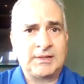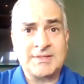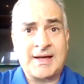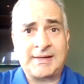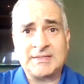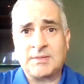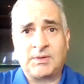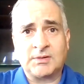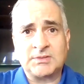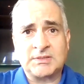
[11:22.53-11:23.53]
It is not easy
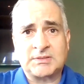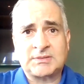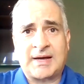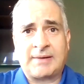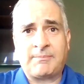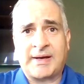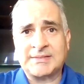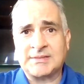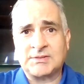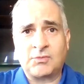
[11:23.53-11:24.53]
because as time passes,